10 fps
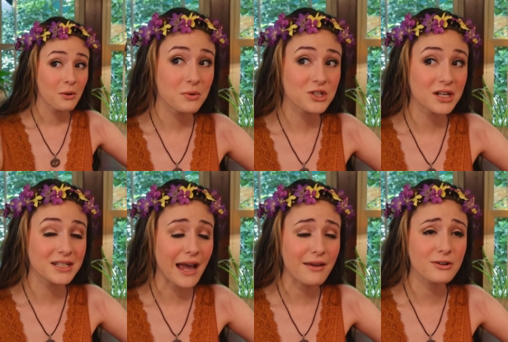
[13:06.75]
which
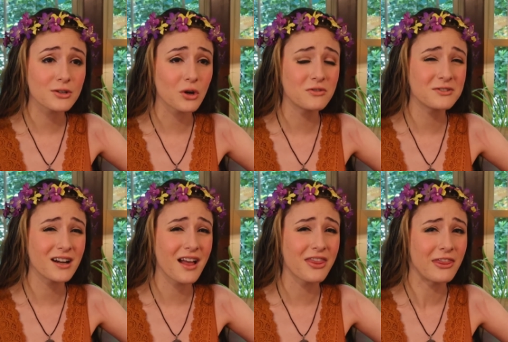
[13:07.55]
had gathered over
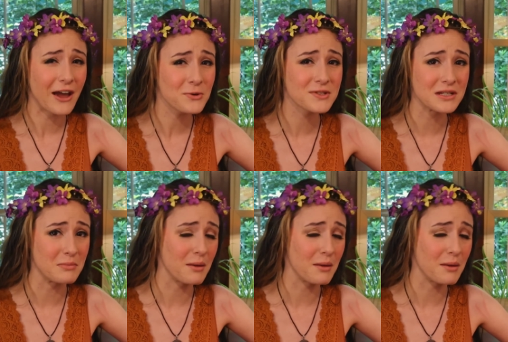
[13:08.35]
a thousand